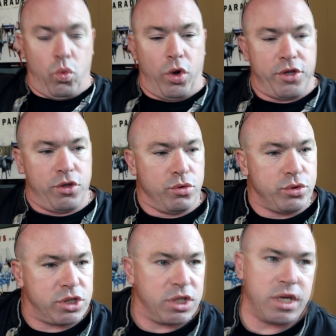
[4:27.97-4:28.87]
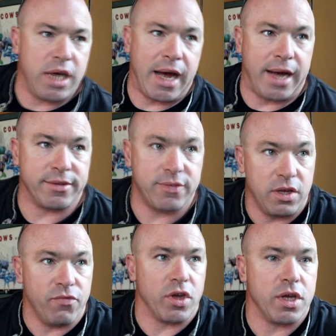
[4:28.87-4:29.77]
what you see on
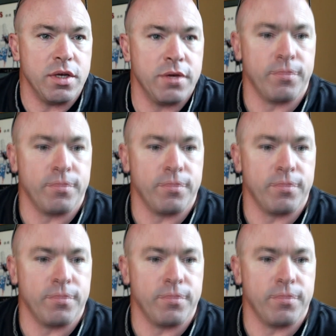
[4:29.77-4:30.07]
TV